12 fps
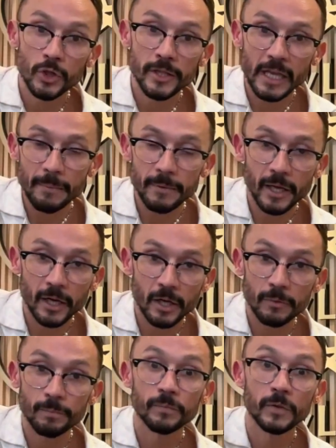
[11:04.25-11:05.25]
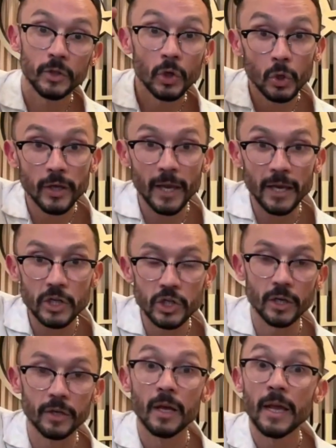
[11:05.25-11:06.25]
name there, your
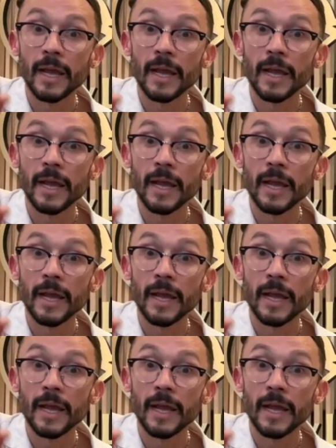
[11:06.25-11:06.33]
location,